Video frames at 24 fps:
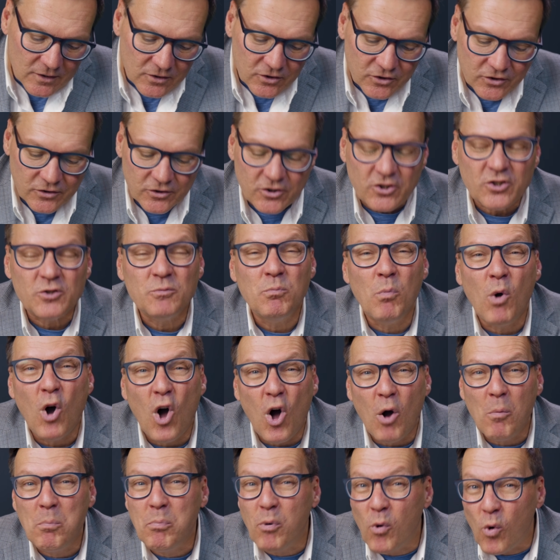
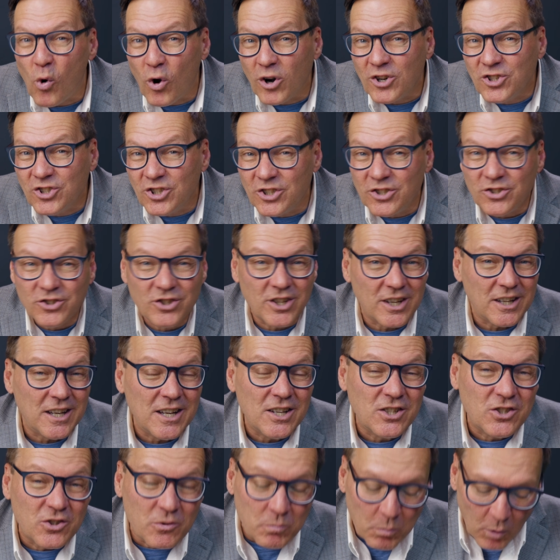small portions,
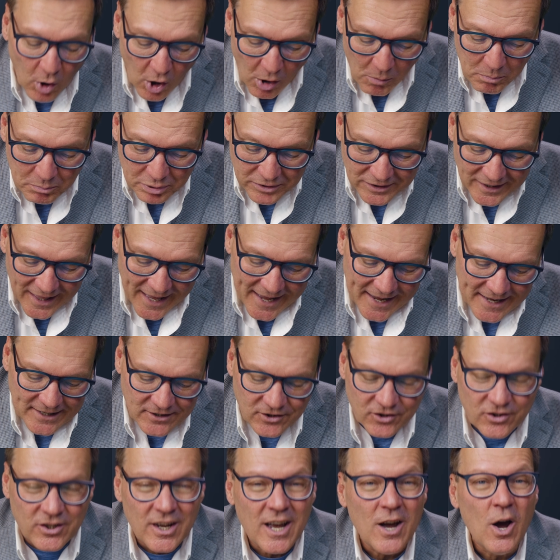getting small
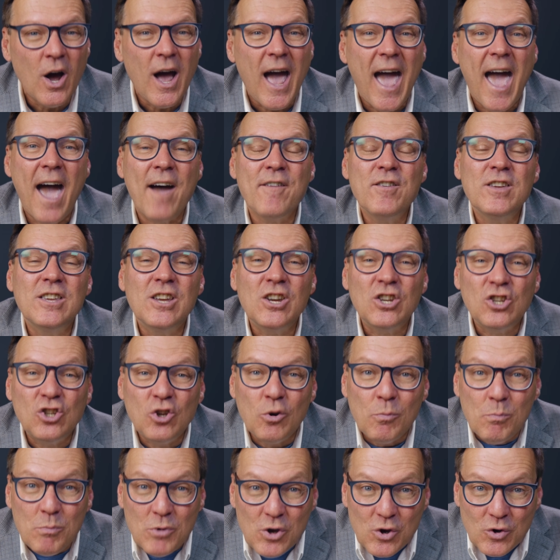plates, having a
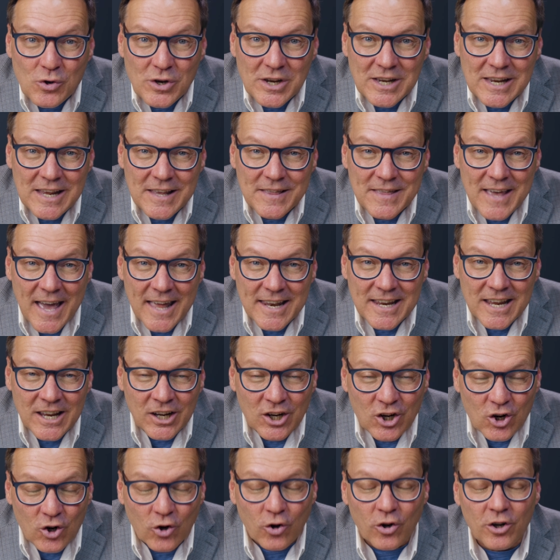community that
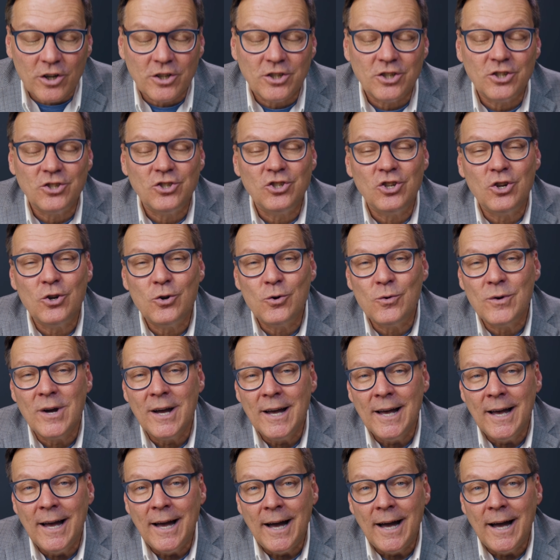encourages you.